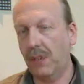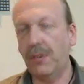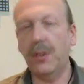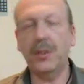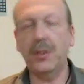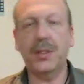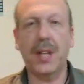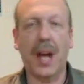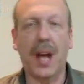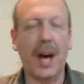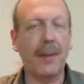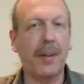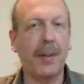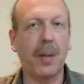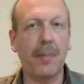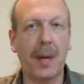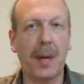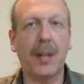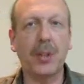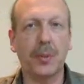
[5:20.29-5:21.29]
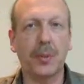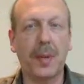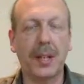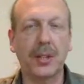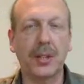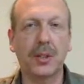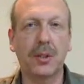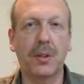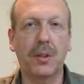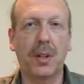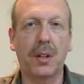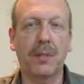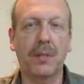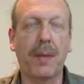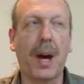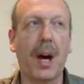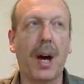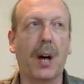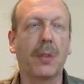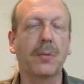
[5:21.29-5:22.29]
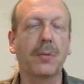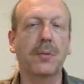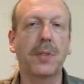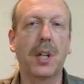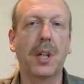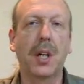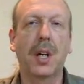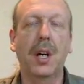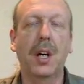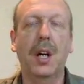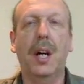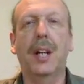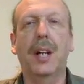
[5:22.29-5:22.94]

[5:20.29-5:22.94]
if you said, I'm going to bench press 200 pounds,